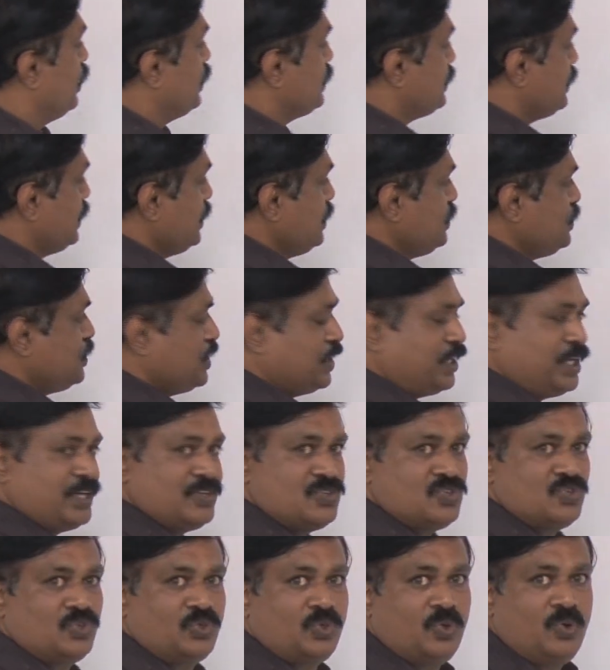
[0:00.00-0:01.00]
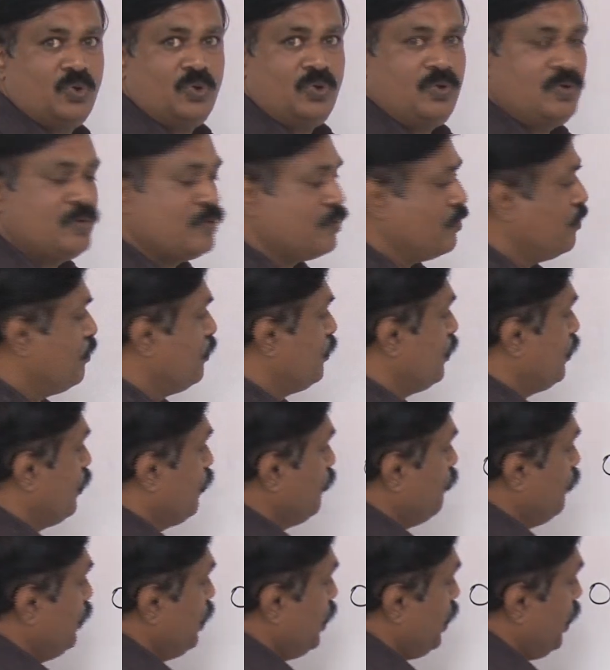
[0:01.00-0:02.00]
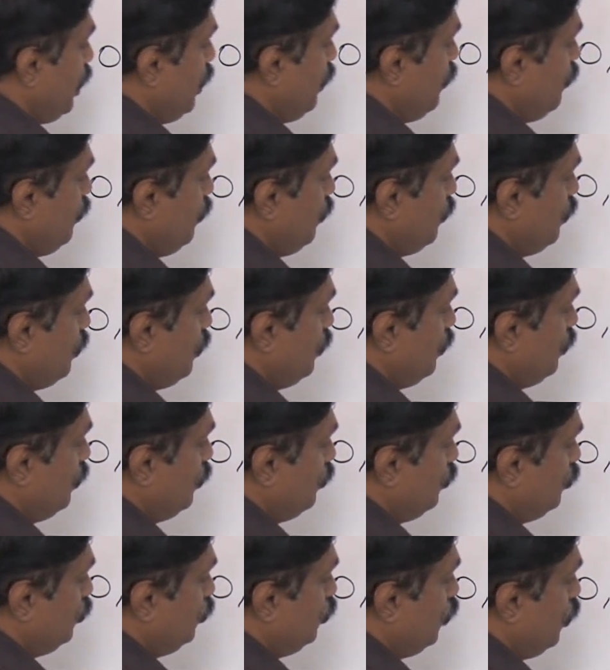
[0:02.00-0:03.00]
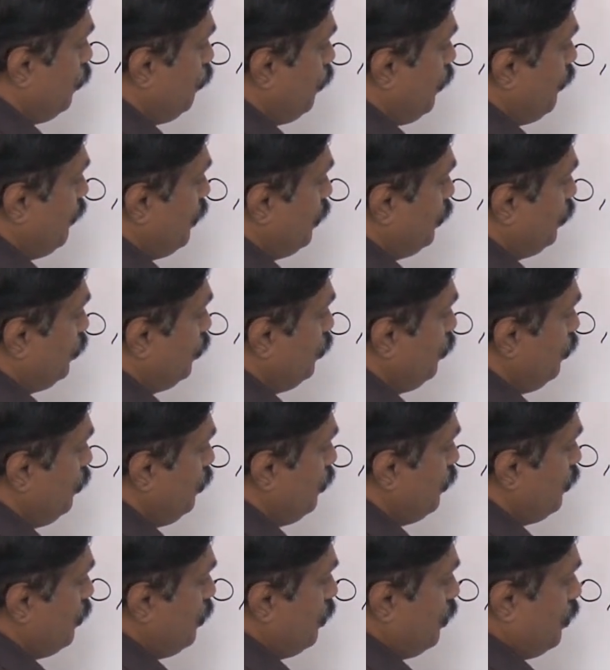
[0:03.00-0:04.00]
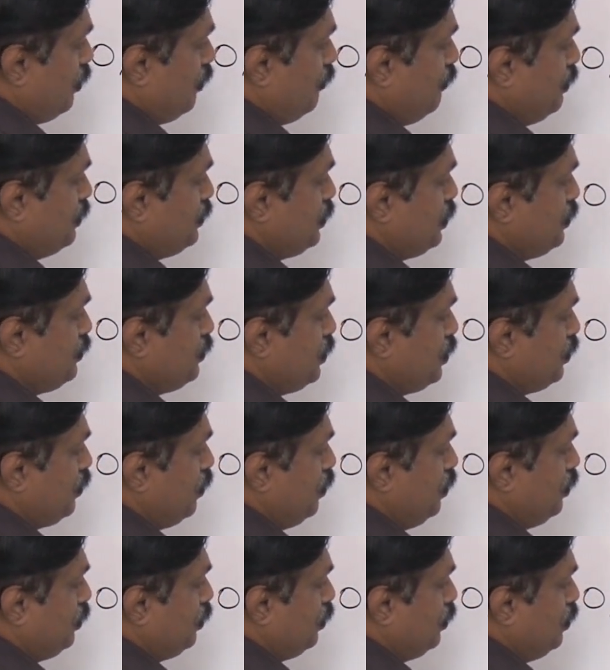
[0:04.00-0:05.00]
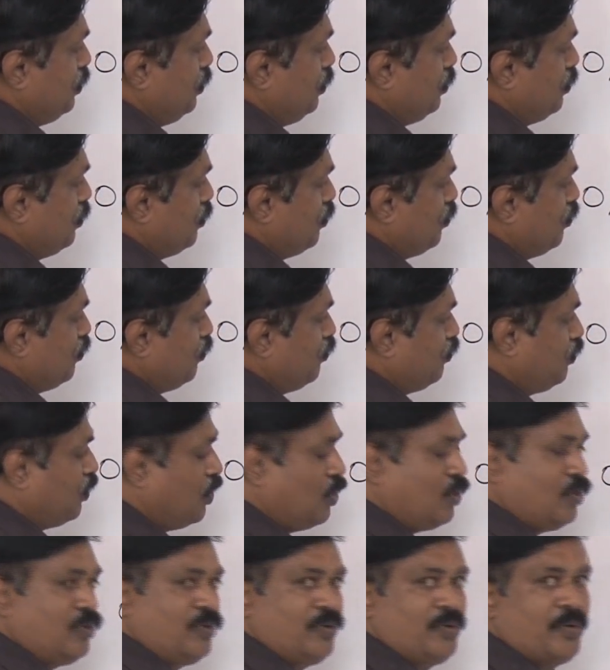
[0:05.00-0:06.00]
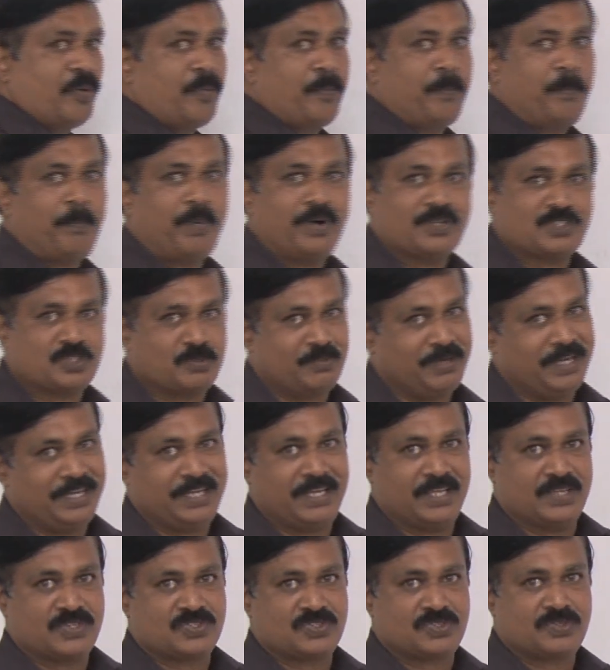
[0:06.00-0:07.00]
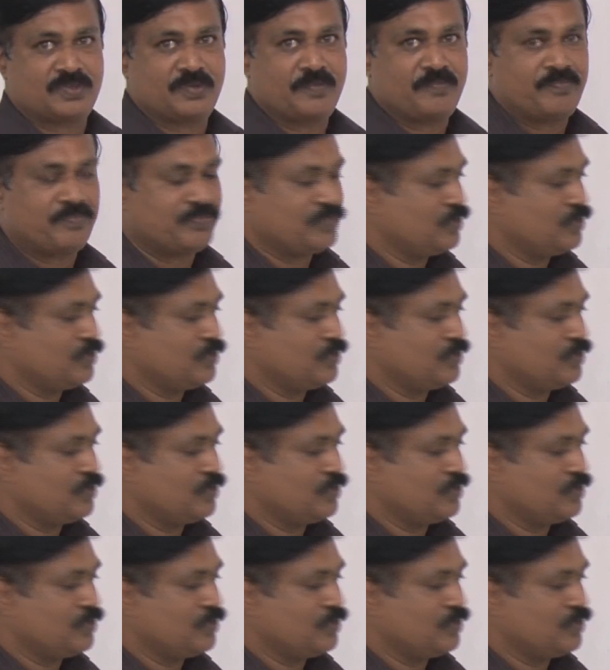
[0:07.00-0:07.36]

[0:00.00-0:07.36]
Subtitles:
Since it is 2, we have 2 power 2, which is equal to 4 possibilities.